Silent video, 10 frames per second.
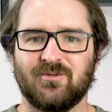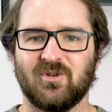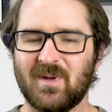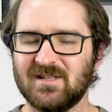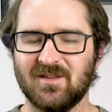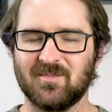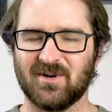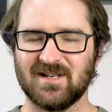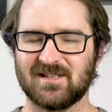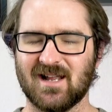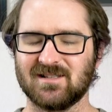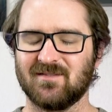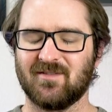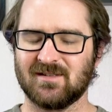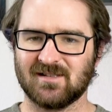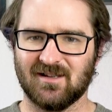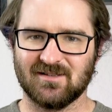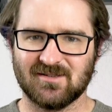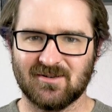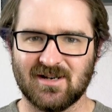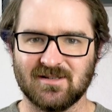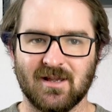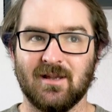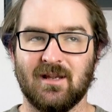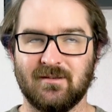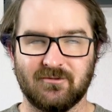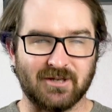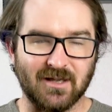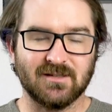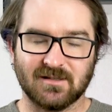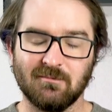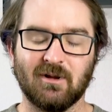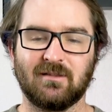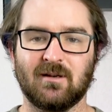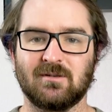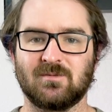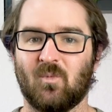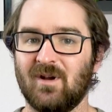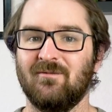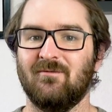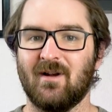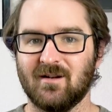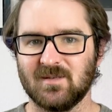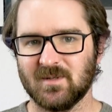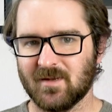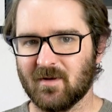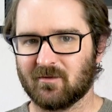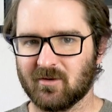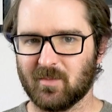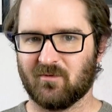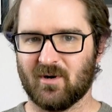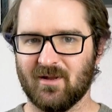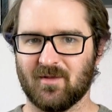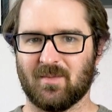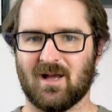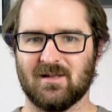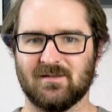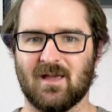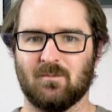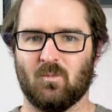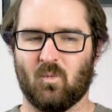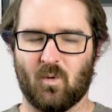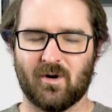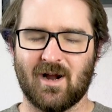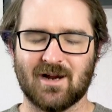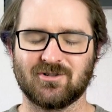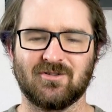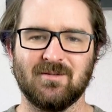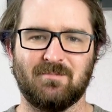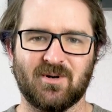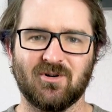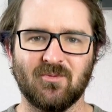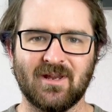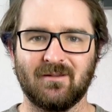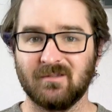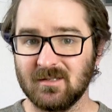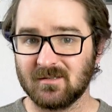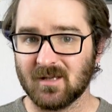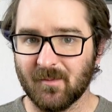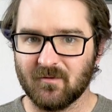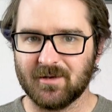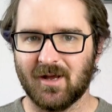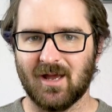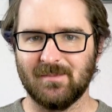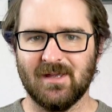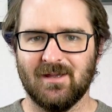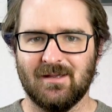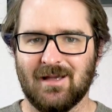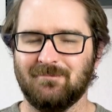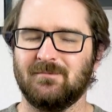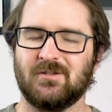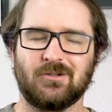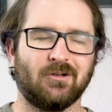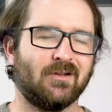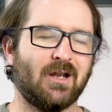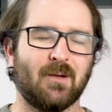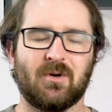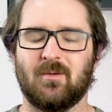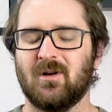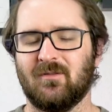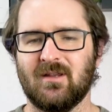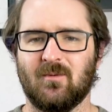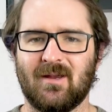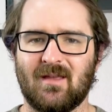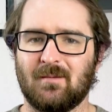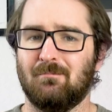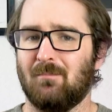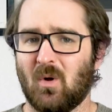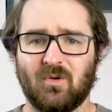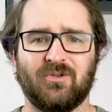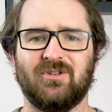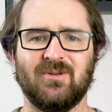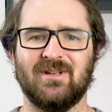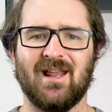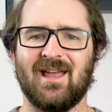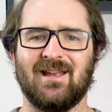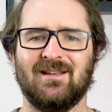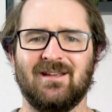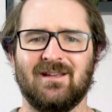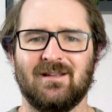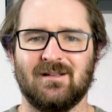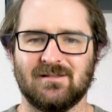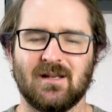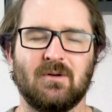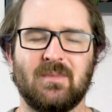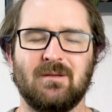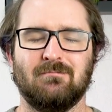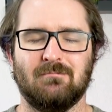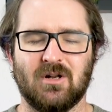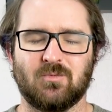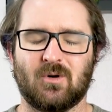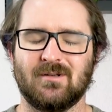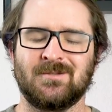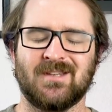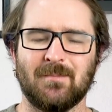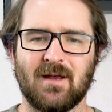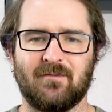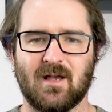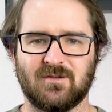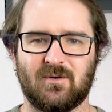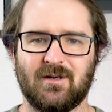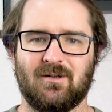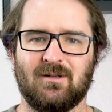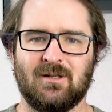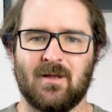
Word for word: So, based on the brain scans of Thescelosaurus, it does seem like there was one very specific group of ornithopods that were actually burrowing at least some of the time, and certainly not permanently the way like moles do today. Instead, it would be much more semi fossorial.